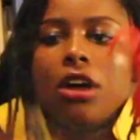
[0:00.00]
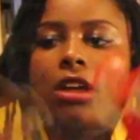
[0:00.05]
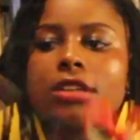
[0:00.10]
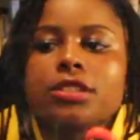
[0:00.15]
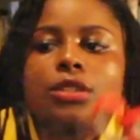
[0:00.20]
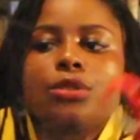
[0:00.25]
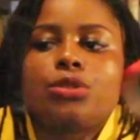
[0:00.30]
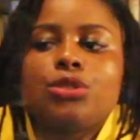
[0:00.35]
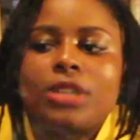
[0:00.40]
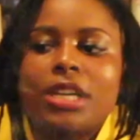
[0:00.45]

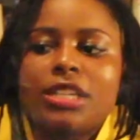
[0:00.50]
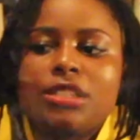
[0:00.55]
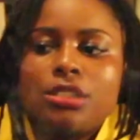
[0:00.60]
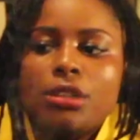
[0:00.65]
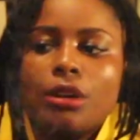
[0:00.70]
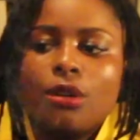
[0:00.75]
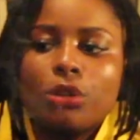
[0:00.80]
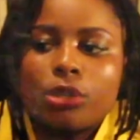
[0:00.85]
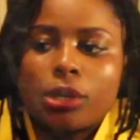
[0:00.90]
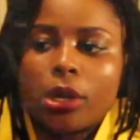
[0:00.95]
Also, dreads
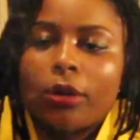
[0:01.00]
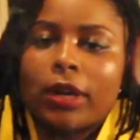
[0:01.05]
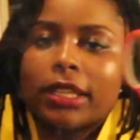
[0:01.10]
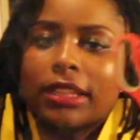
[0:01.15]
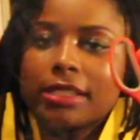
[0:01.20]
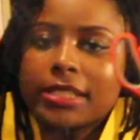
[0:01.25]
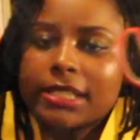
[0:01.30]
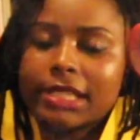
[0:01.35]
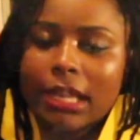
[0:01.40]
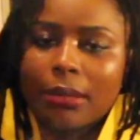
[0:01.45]
don't grow at
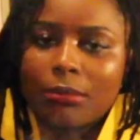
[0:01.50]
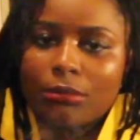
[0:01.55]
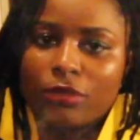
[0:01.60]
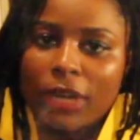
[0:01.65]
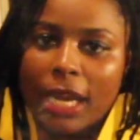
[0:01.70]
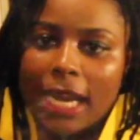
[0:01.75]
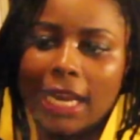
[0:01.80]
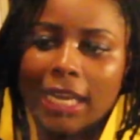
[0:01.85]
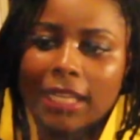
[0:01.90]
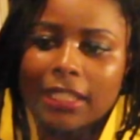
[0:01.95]
the same
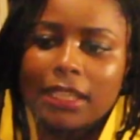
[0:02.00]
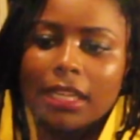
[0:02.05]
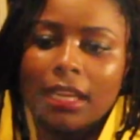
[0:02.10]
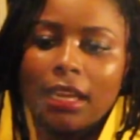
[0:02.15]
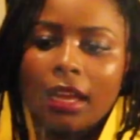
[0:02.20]
rate.